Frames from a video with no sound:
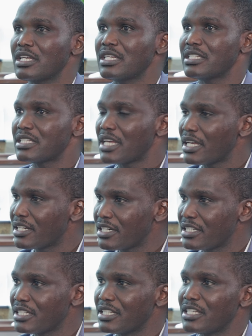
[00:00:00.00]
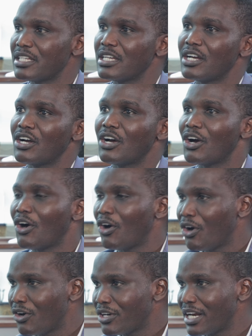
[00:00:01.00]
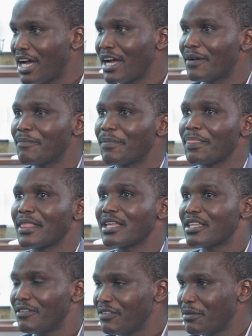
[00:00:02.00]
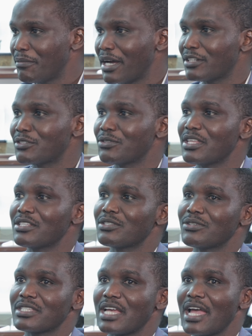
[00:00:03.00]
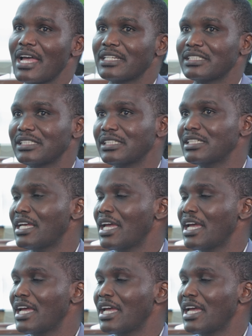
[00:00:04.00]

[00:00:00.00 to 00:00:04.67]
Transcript: Integrity, honor, giving back to the society,